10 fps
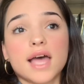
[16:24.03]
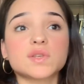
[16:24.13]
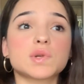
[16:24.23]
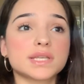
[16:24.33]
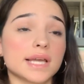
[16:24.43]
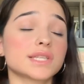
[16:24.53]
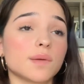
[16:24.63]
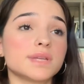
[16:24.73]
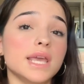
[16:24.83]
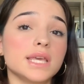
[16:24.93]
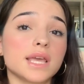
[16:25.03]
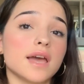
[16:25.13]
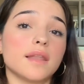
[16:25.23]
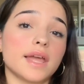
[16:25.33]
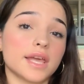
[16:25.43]
as soon as I stop taking
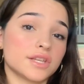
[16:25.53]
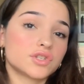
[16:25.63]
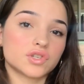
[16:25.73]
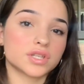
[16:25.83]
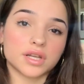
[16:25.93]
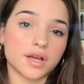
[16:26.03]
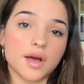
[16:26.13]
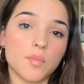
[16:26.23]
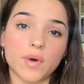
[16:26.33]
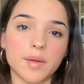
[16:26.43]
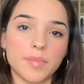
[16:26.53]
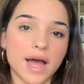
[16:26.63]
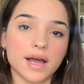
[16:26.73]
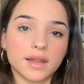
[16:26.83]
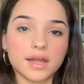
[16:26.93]
it, like it's just gonna come right back.